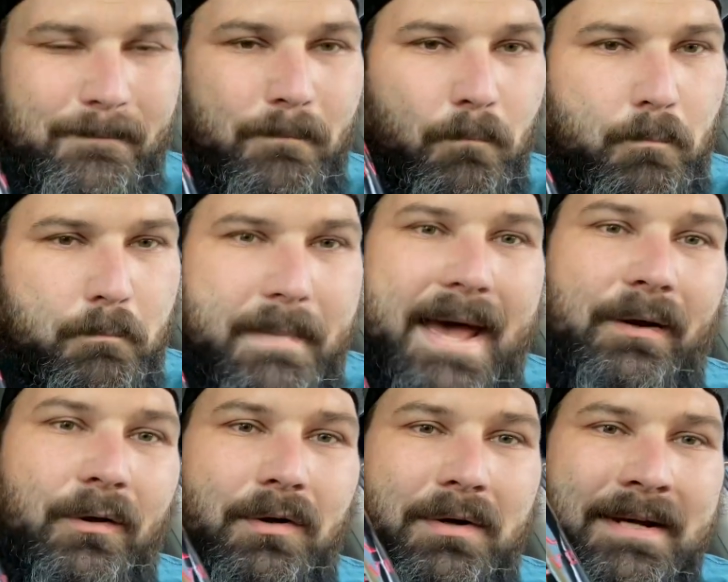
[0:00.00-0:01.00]

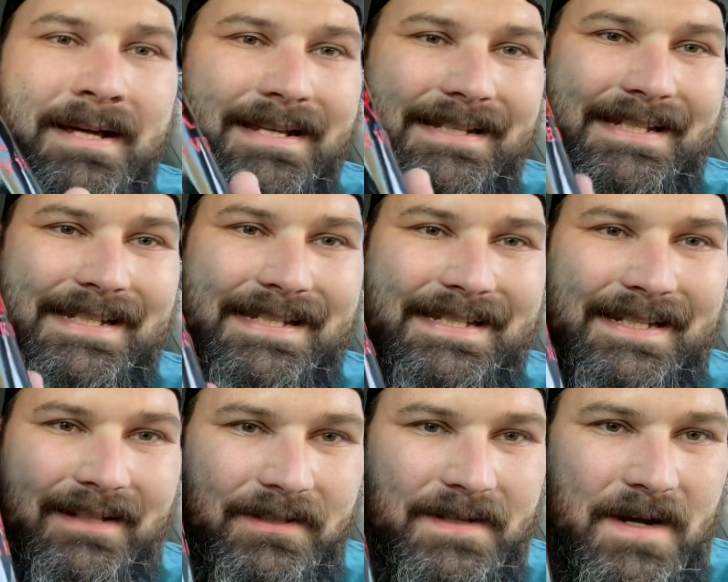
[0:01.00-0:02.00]
metal
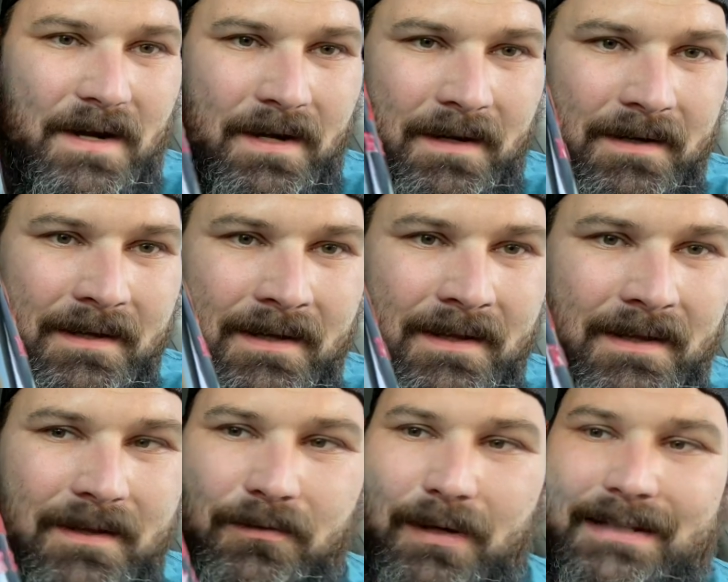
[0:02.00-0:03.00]
cylinder
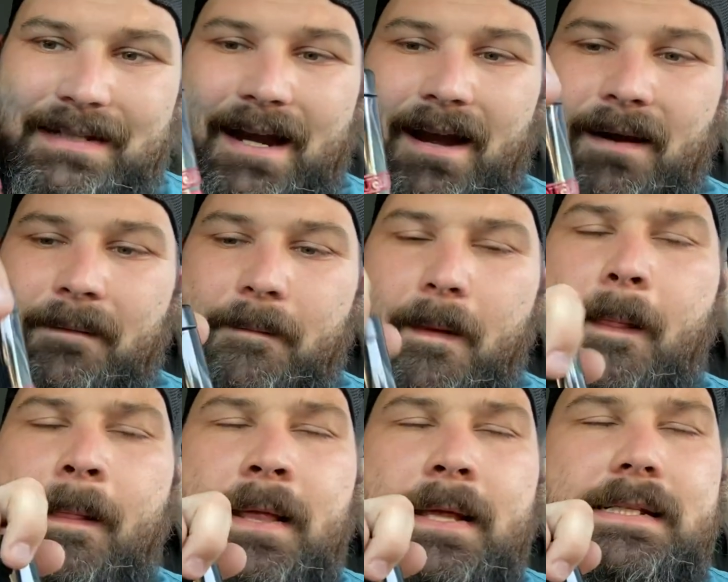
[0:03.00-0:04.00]
right there.
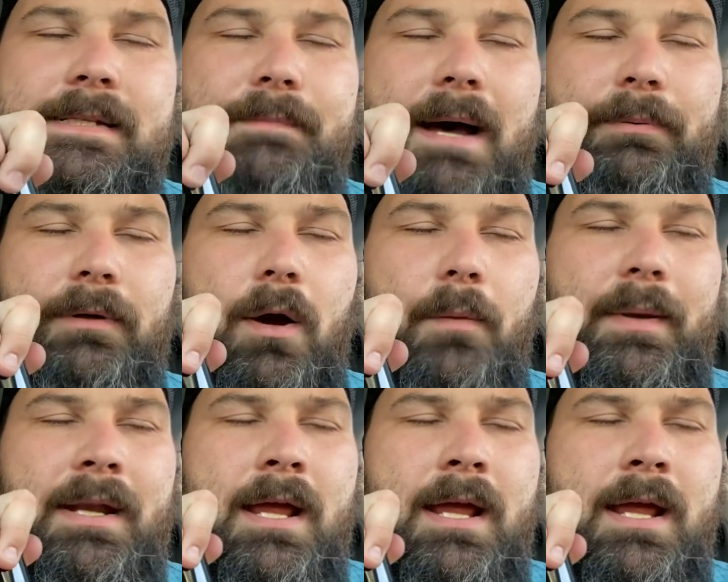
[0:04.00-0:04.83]
Let's pop her open.